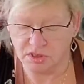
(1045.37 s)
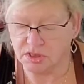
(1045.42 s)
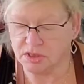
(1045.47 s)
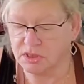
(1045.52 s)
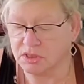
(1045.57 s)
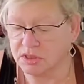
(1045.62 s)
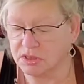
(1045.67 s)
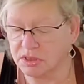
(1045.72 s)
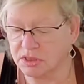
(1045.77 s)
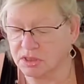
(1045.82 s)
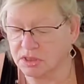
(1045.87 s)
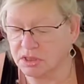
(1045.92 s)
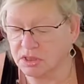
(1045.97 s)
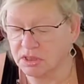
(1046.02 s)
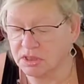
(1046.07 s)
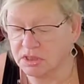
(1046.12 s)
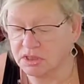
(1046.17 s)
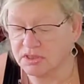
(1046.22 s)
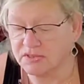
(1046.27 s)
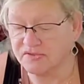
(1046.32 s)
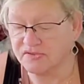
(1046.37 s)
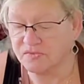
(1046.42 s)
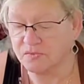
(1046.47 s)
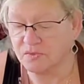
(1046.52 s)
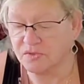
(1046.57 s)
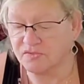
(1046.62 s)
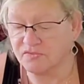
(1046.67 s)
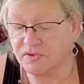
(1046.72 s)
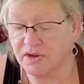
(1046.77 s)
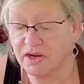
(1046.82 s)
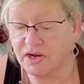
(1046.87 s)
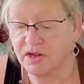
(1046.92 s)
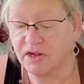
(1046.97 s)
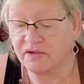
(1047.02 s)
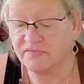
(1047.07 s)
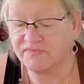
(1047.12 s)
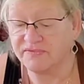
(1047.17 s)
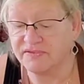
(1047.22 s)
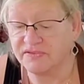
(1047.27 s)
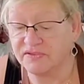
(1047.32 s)
Cut this one right
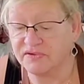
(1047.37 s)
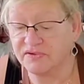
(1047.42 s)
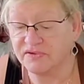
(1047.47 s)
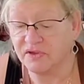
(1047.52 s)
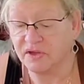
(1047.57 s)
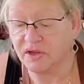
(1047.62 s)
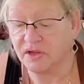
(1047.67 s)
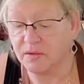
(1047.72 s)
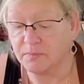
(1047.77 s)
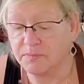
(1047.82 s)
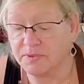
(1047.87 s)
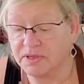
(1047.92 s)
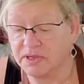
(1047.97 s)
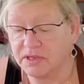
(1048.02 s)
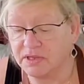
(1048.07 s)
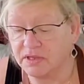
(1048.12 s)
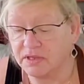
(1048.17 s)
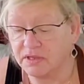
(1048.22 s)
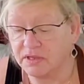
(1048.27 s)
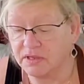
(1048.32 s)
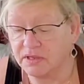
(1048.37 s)
off at the top here